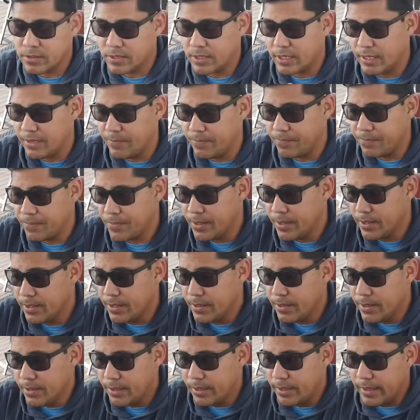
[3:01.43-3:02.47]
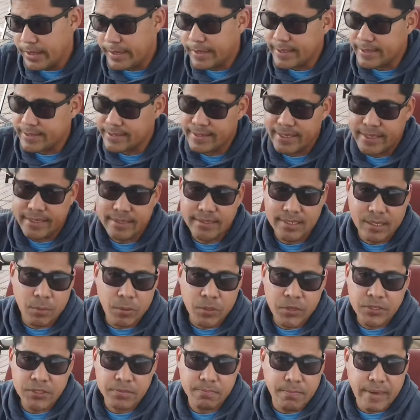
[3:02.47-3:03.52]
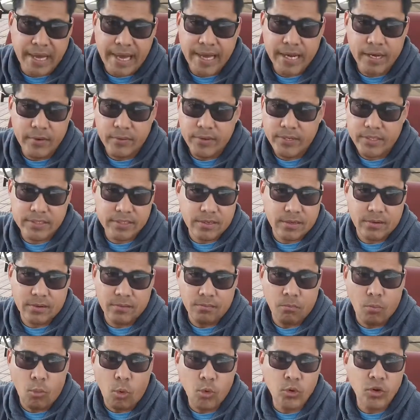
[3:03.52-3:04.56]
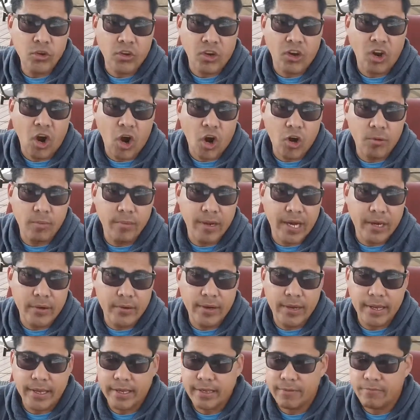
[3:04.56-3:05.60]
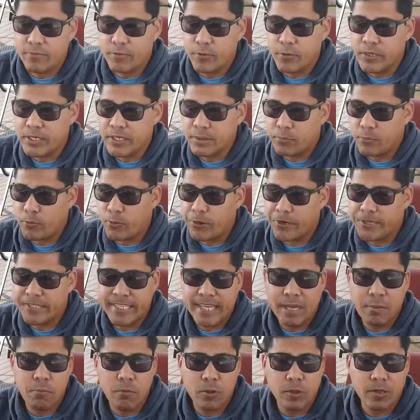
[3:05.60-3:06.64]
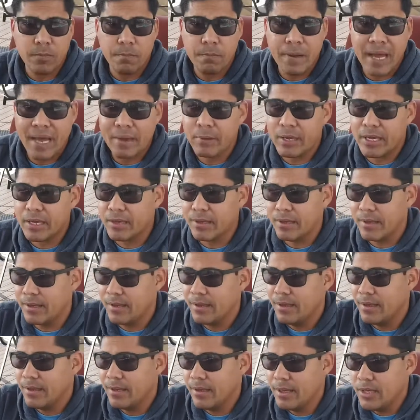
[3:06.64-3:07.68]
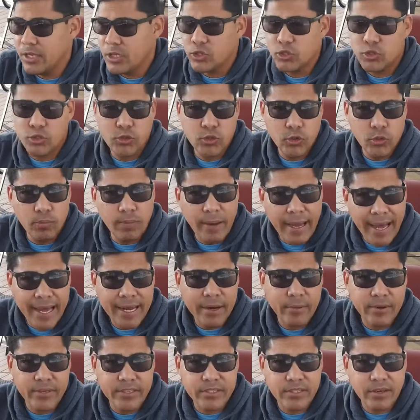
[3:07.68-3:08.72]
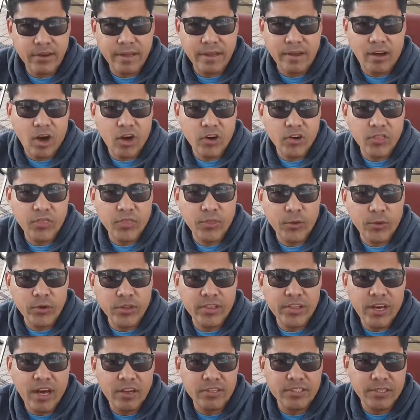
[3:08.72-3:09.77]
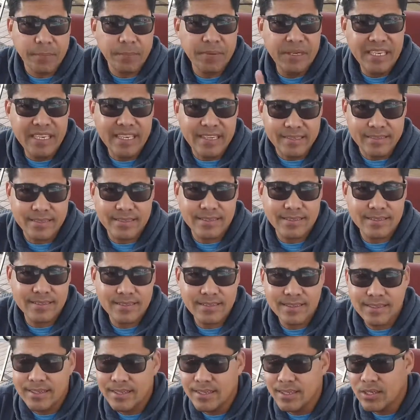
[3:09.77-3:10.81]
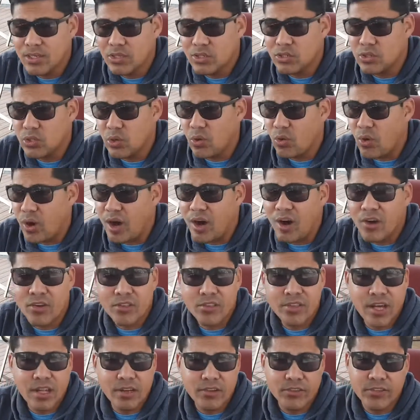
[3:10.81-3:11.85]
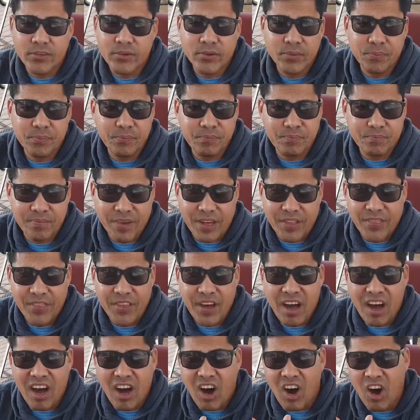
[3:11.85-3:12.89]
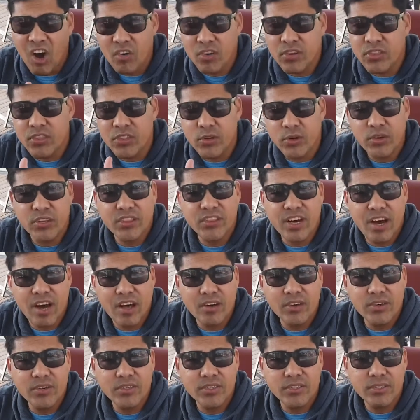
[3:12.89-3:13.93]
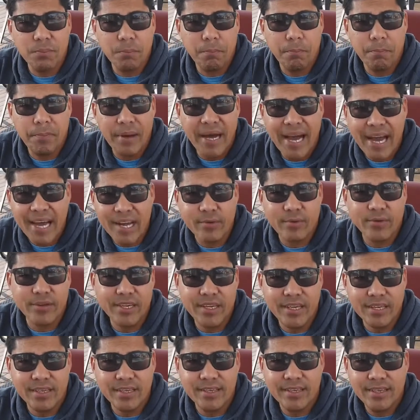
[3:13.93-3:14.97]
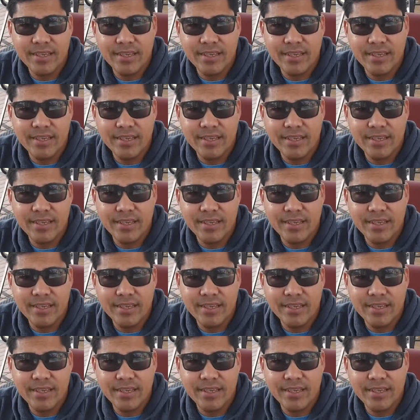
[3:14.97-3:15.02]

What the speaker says: because like I said, some of these batteries are more than a car battery. Like for example, the Mavic 2 batteries, they're like $130 a piece. So $130 battery,